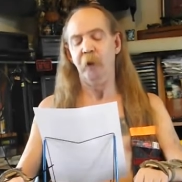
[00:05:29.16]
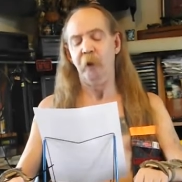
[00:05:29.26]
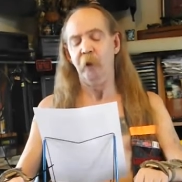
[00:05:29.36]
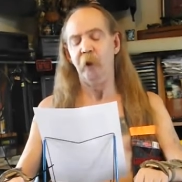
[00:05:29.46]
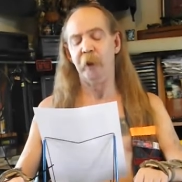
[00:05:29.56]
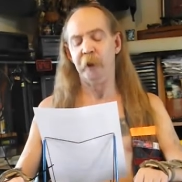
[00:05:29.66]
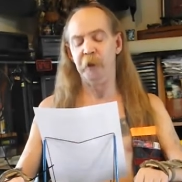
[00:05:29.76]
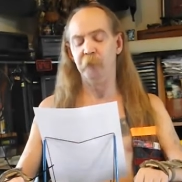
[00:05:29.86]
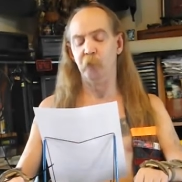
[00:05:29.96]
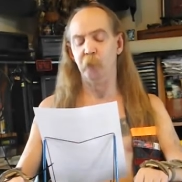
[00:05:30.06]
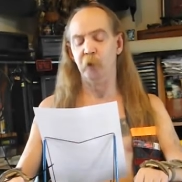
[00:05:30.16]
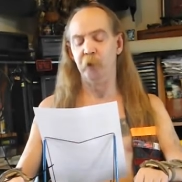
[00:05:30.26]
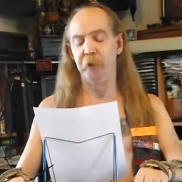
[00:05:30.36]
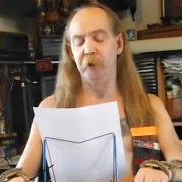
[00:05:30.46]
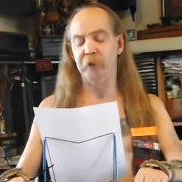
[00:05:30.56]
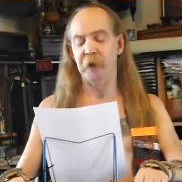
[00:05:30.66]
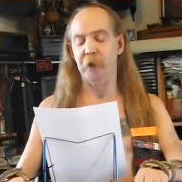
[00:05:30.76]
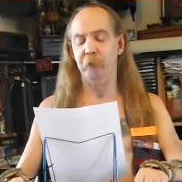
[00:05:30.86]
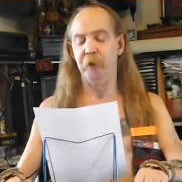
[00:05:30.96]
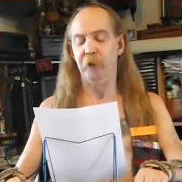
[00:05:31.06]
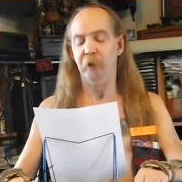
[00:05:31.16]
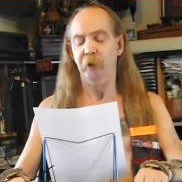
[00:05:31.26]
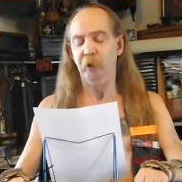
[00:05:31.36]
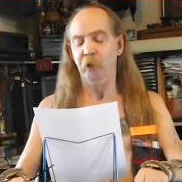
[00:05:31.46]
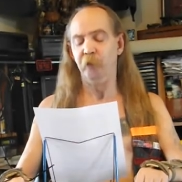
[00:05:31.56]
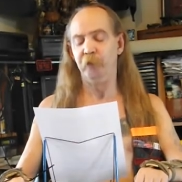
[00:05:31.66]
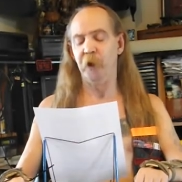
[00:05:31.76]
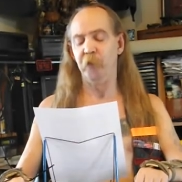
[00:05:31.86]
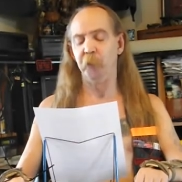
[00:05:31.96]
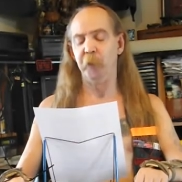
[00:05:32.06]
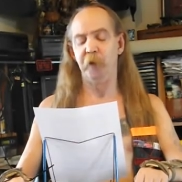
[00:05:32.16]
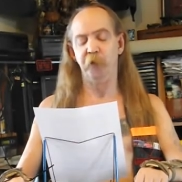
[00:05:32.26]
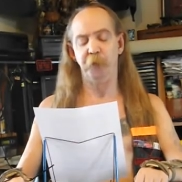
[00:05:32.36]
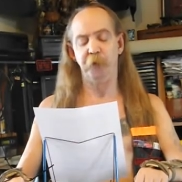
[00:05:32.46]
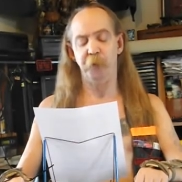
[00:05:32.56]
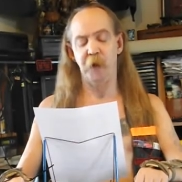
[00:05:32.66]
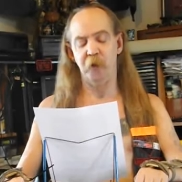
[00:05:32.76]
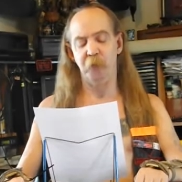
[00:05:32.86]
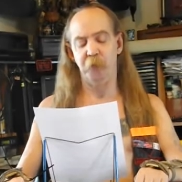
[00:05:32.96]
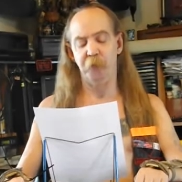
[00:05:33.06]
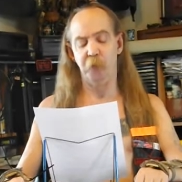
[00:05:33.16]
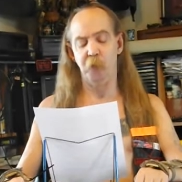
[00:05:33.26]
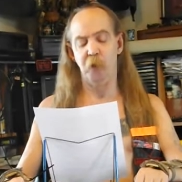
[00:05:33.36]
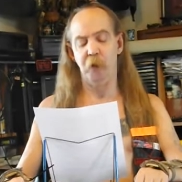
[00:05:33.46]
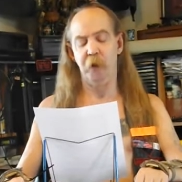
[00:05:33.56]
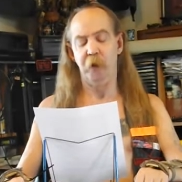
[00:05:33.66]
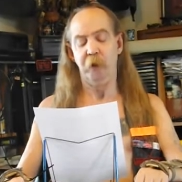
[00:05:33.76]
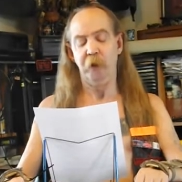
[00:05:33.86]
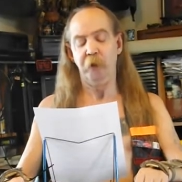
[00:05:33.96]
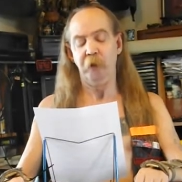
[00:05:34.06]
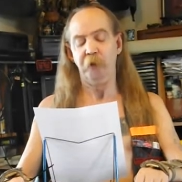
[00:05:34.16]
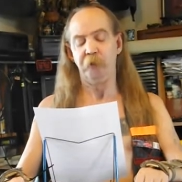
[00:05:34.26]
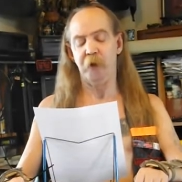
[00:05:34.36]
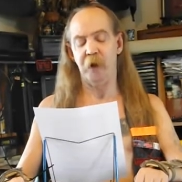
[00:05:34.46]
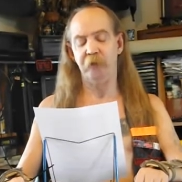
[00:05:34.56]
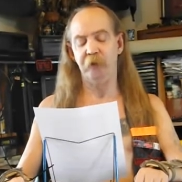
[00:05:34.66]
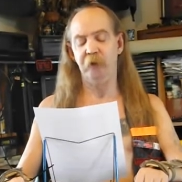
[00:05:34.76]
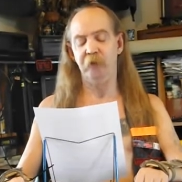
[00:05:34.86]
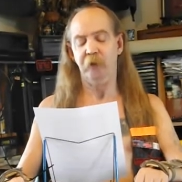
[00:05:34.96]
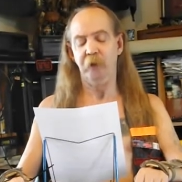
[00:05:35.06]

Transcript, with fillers: on an evil, murdering tyrant whose government is responsible for more atrocities